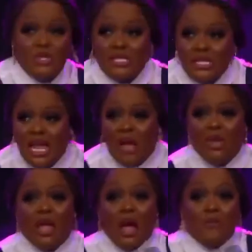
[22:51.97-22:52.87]
we will sit down,
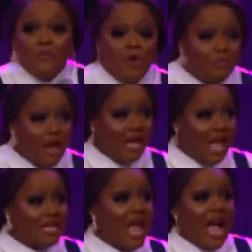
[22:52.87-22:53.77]
I will fold my
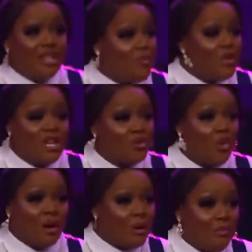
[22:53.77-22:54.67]
legs, and they'll begin
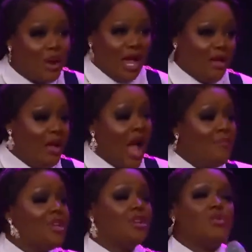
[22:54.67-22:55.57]
to pray
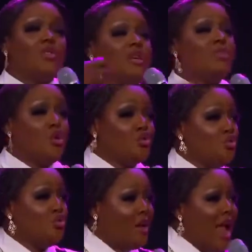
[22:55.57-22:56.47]
and begin to give me on
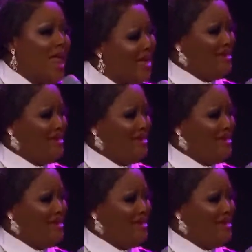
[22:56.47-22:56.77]
two.